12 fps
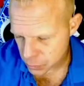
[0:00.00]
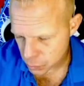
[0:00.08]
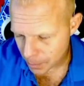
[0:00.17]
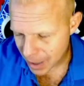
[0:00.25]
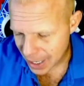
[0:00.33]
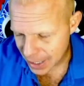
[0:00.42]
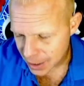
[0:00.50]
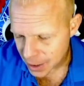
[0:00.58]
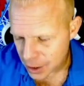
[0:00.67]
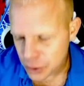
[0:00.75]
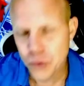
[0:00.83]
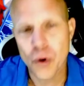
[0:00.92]
My
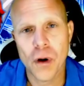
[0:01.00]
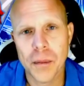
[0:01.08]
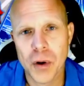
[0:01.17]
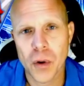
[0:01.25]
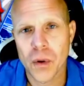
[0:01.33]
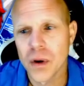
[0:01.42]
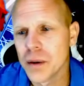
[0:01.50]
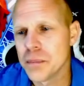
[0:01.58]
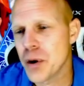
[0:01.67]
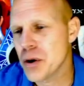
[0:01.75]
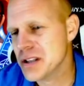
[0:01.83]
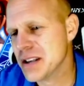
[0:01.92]
normal
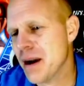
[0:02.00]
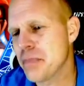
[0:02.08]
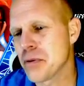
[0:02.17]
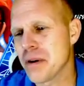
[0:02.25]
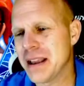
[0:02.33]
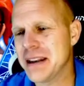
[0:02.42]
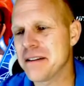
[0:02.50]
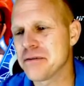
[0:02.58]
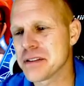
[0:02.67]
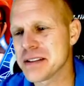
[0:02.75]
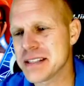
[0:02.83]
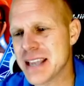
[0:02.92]
modus operandi for
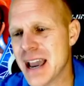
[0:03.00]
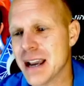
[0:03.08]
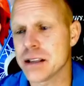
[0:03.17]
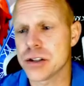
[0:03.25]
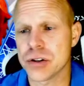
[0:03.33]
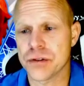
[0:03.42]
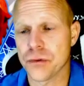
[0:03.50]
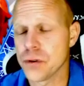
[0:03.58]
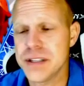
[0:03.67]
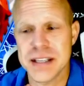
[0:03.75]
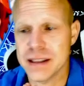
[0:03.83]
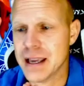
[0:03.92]
this attack is just
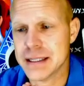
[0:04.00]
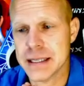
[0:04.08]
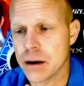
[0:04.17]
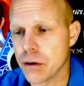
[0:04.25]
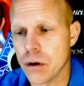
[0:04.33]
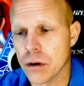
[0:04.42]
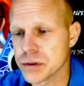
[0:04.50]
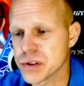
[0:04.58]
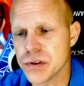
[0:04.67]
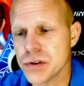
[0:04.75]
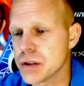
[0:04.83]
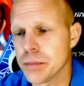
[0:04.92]
freezing that town hall as
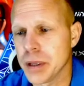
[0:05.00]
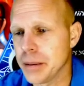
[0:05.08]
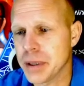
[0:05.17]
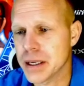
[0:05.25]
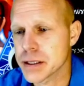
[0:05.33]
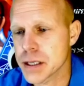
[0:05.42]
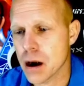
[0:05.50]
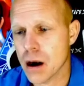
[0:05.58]
soon as the blimp gets there.